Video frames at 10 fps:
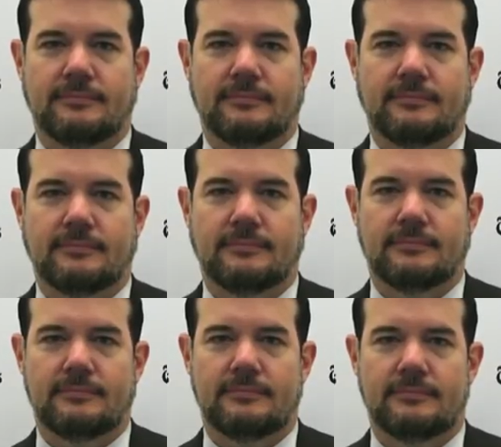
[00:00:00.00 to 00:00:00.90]

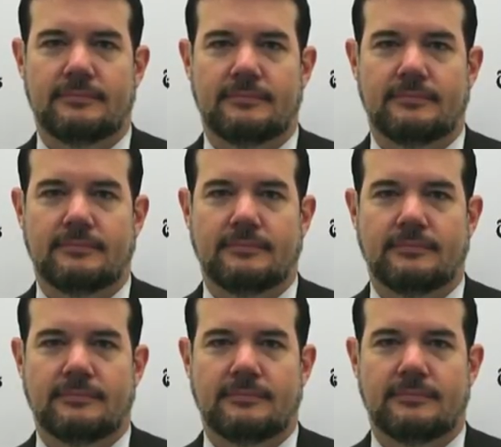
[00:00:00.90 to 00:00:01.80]

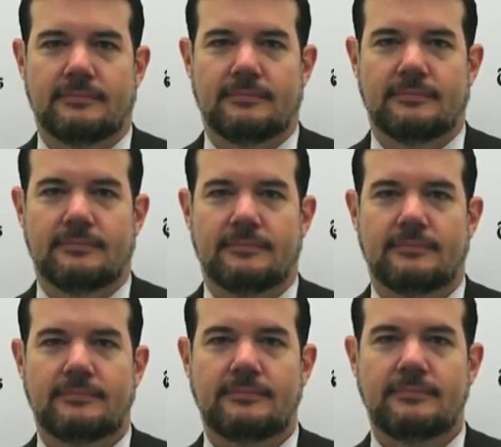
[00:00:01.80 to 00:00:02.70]

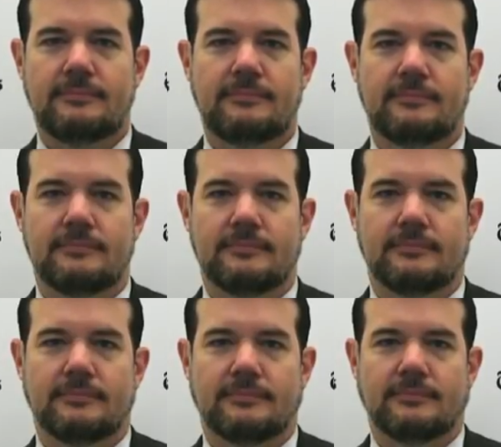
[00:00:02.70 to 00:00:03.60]

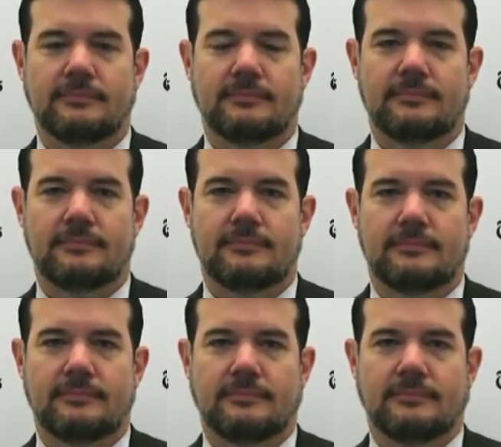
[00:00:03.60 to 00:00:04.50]

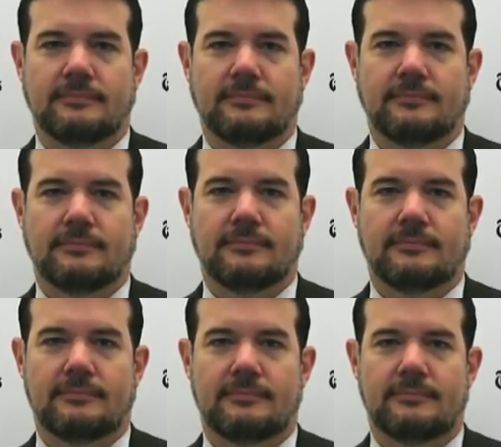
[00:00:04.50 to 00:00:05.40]

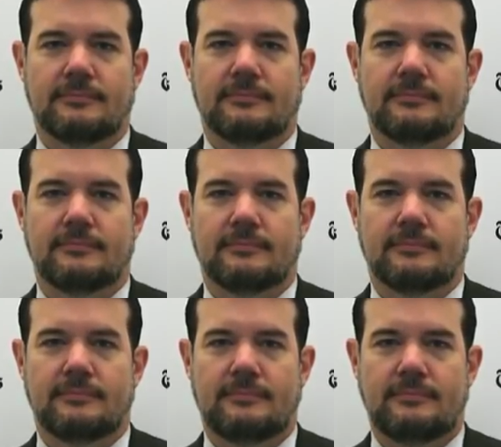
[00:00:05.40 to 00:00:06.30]

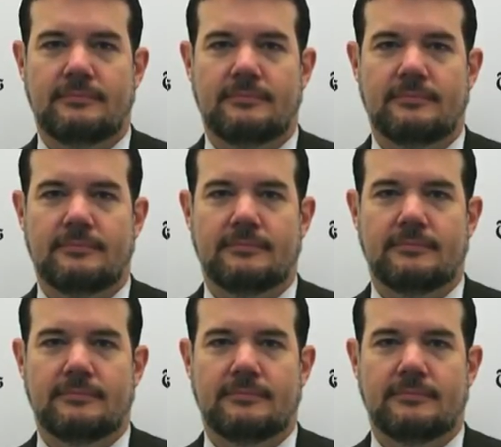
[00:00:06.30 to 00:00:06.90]
No words are spoken by the person on screen.